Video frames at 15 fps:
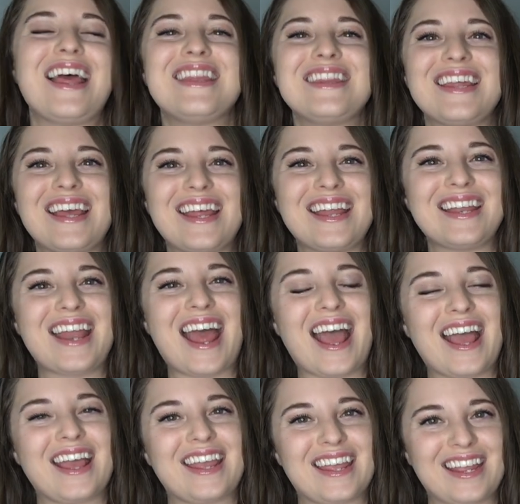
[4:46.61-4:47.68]
And then
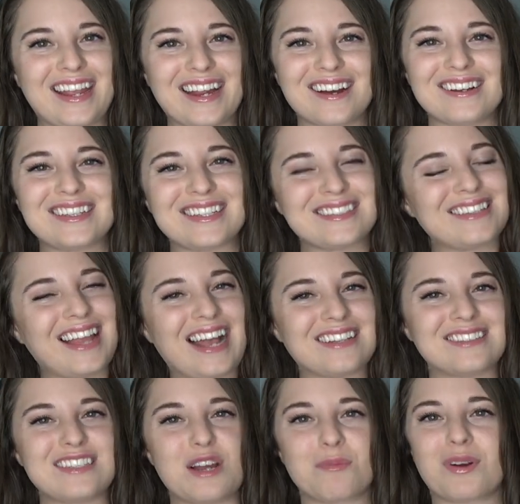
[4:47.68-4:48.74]
here, this
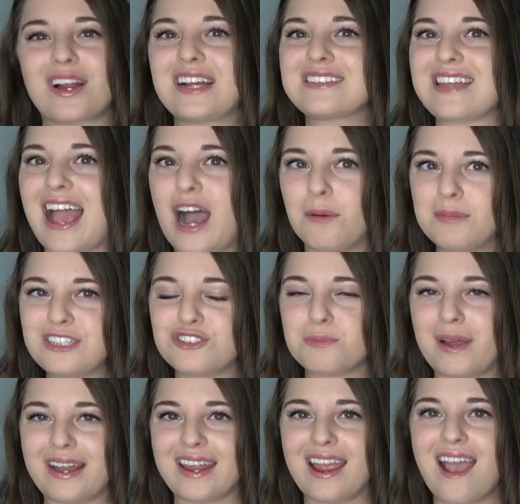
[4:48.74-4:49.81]
last number is how much
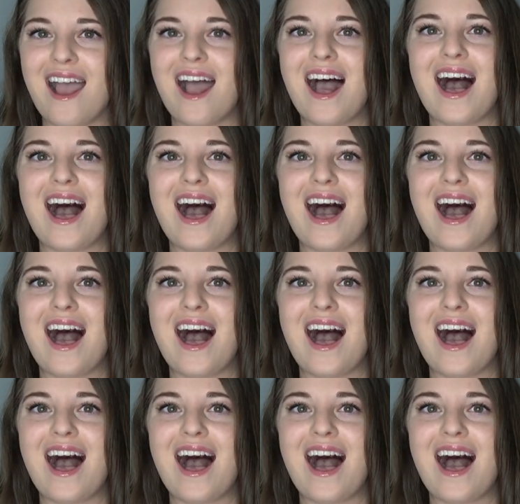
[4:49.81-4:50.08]
money